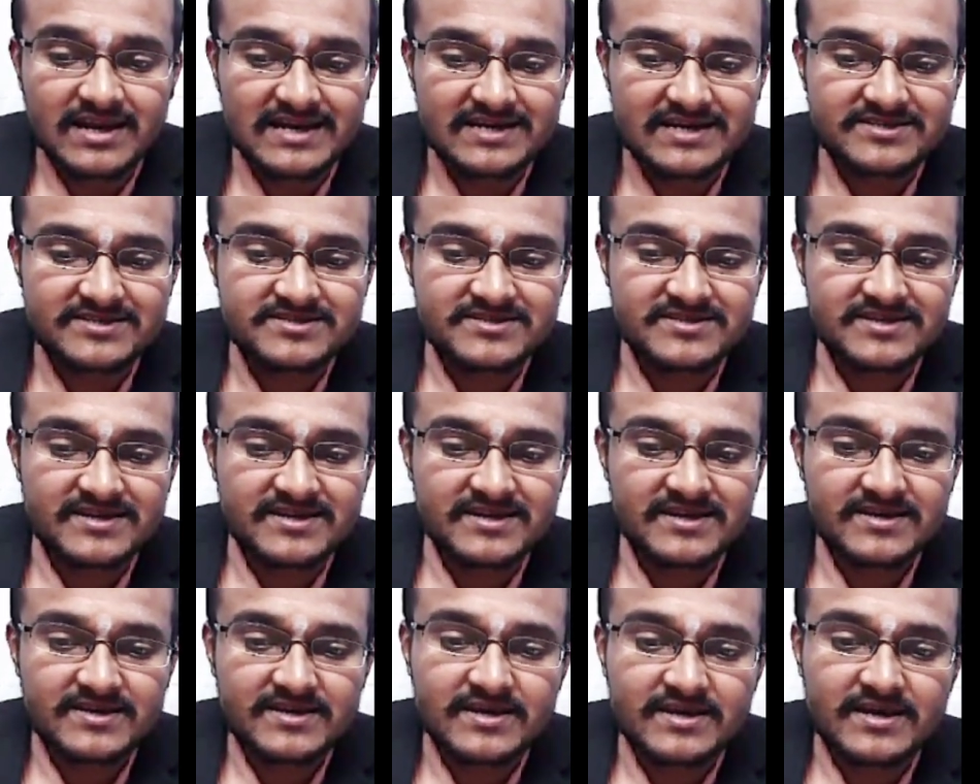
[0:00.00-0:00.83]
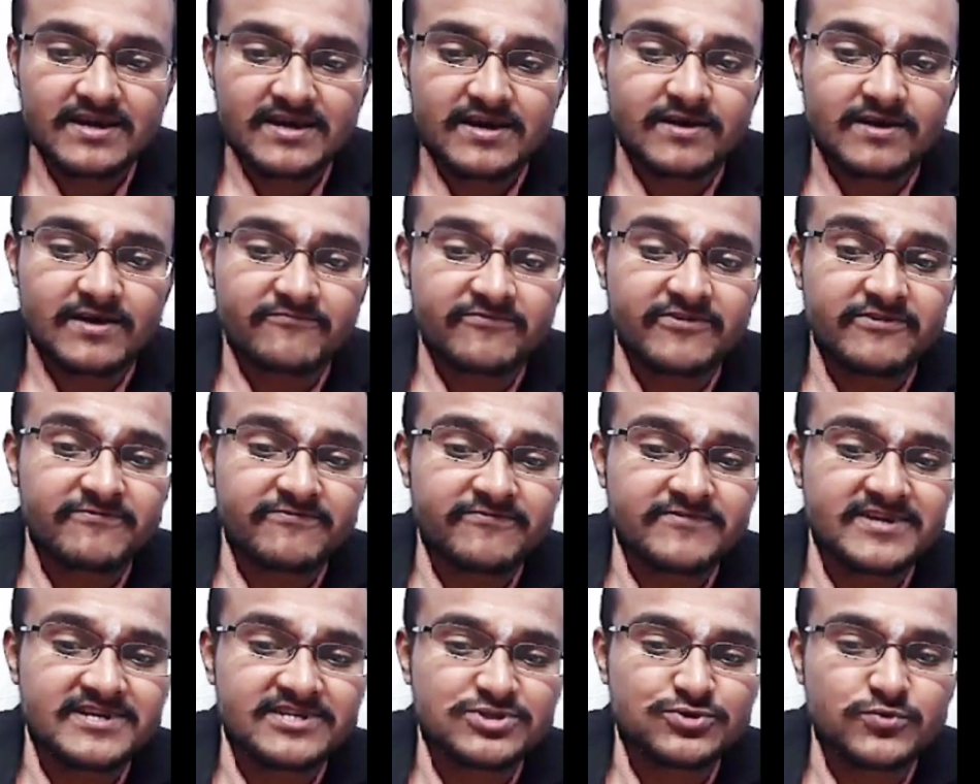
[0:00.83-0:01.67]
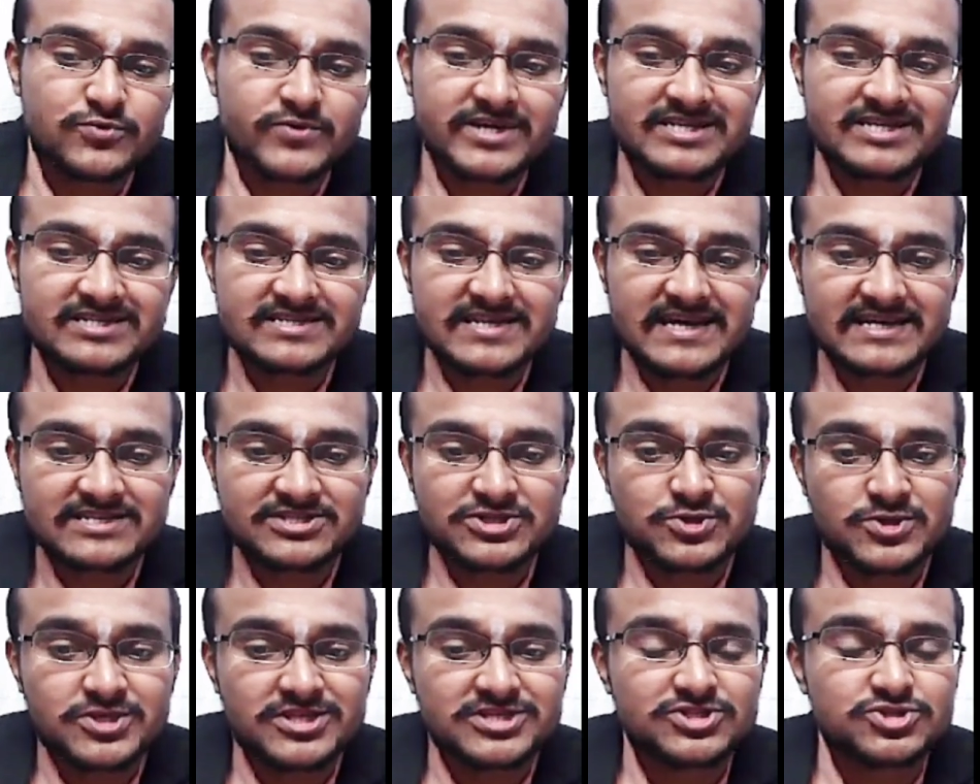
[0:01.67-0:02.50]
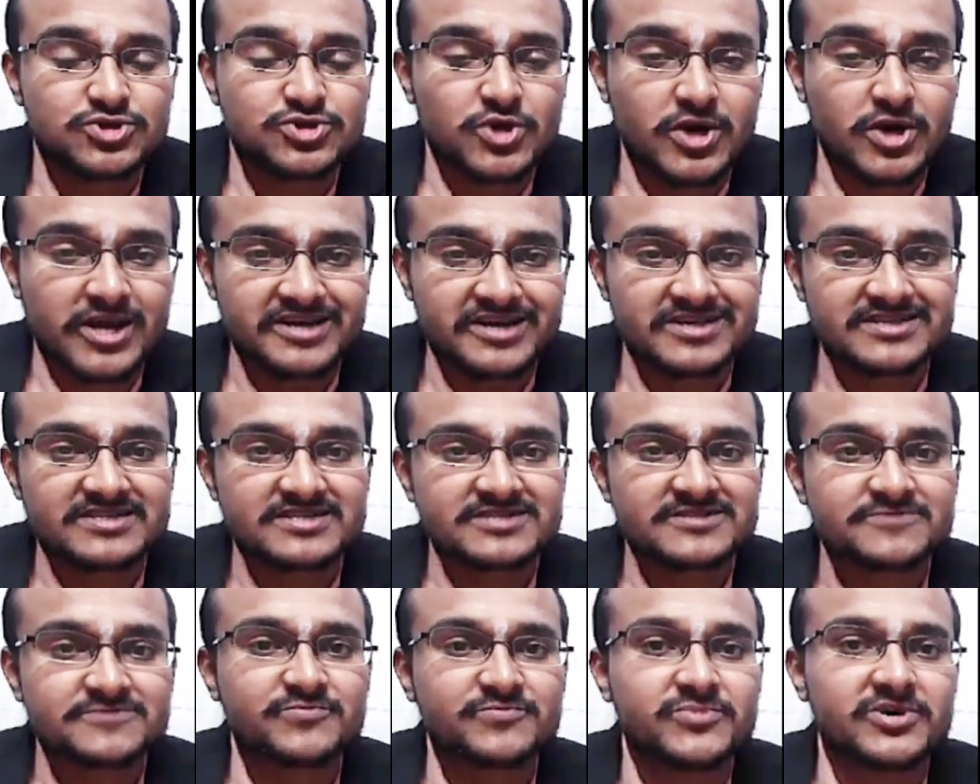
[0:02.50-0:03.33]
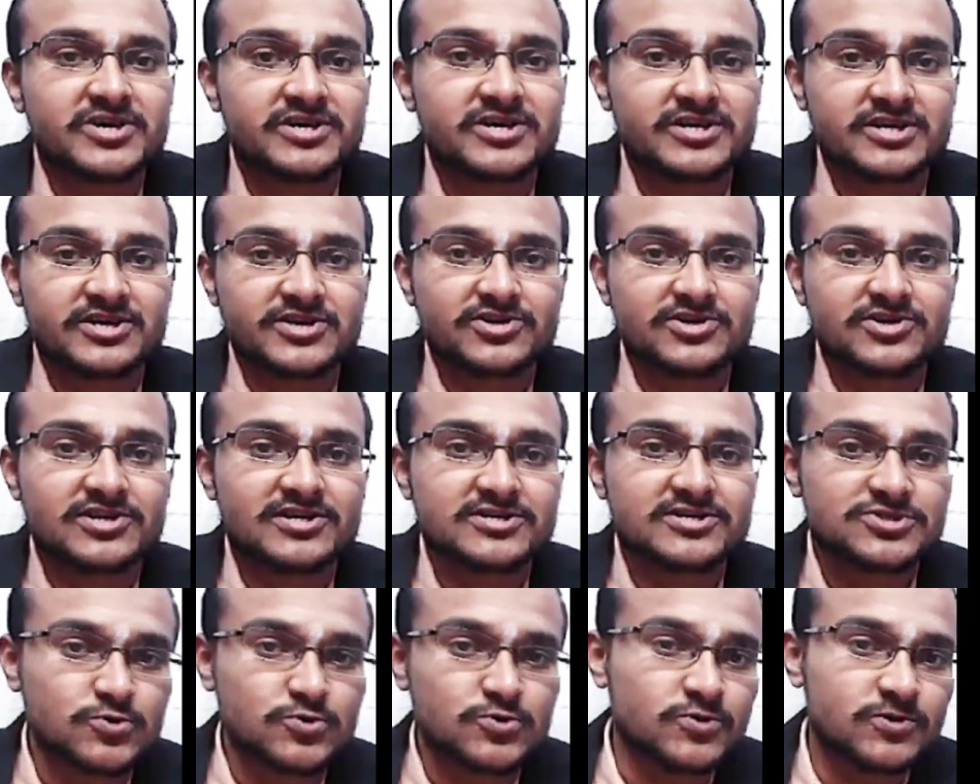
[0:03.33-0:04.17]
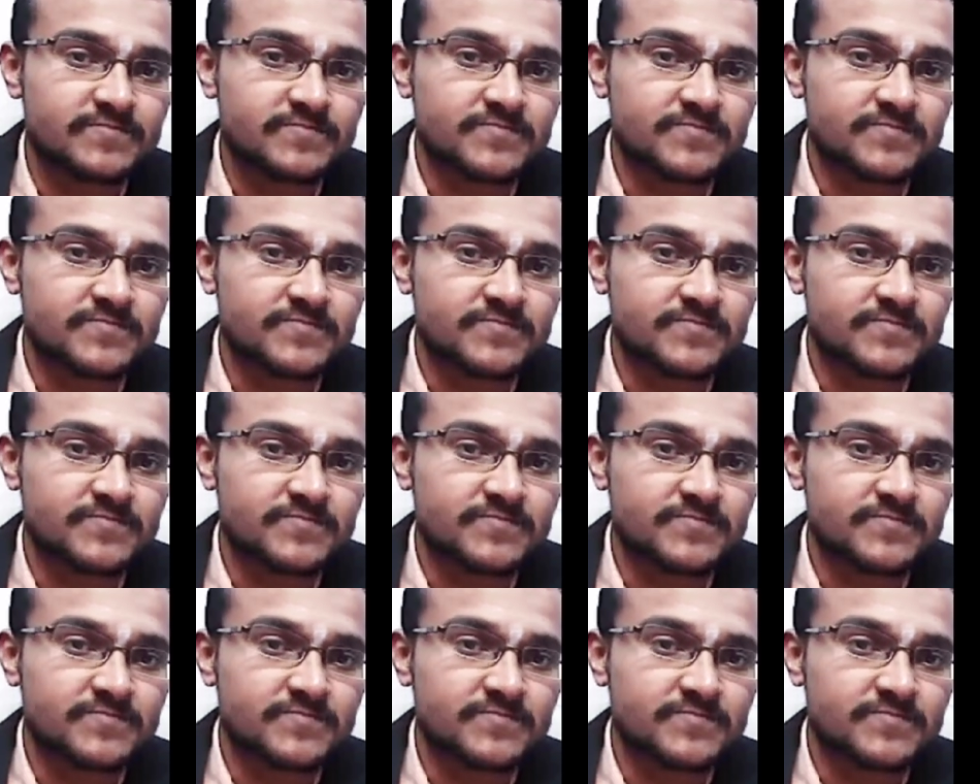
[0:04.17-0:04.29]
let's say 50 students actually joined this particular school.